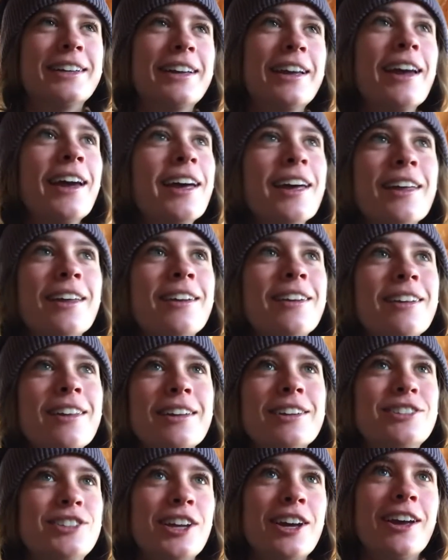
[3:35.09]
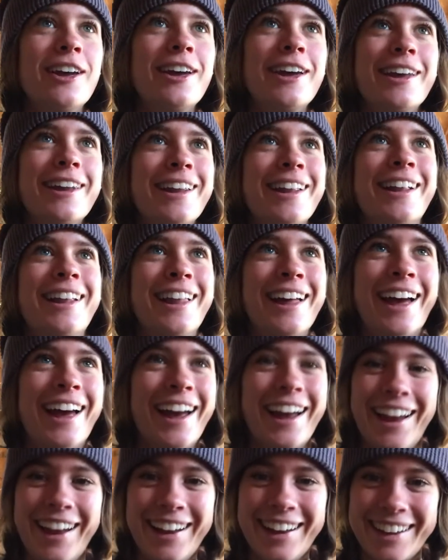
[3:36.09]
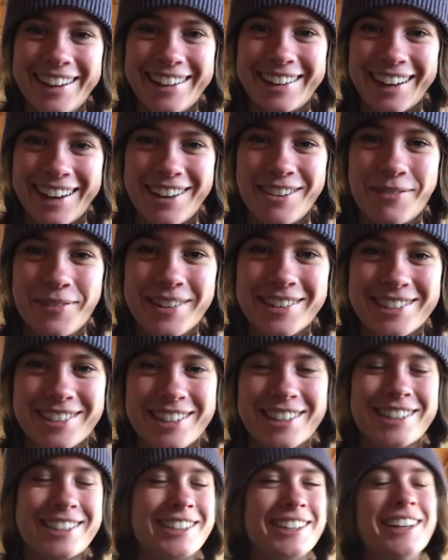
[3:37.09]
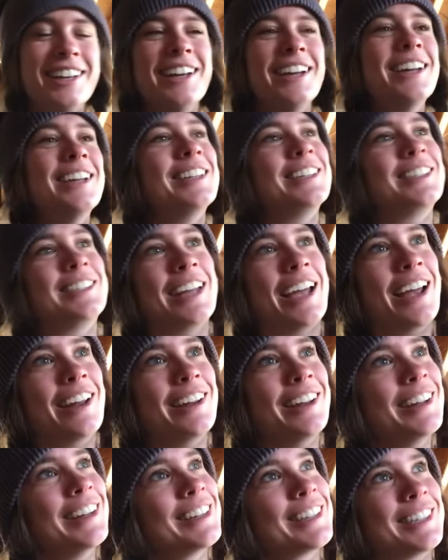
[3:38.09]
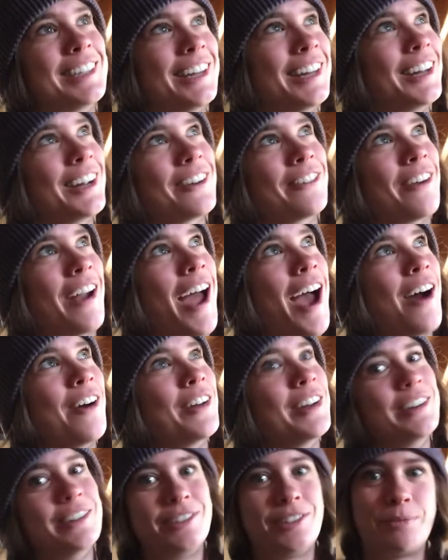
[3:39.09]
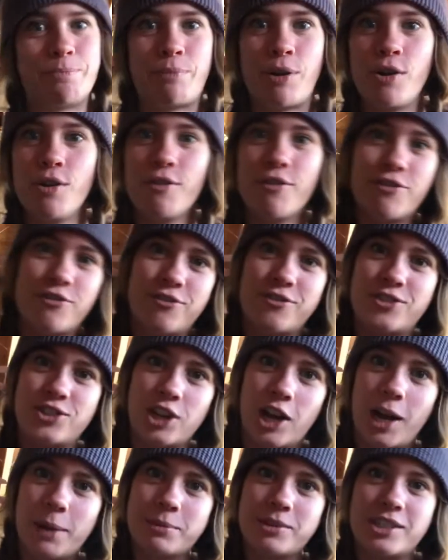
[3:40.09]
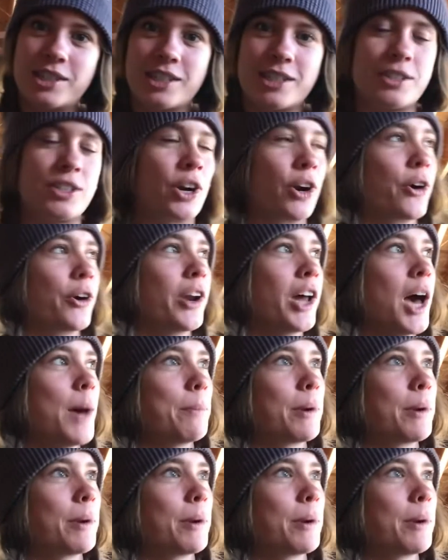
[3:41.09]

And legit, I've been just standing and sitting around, and poof, jobs just turn up.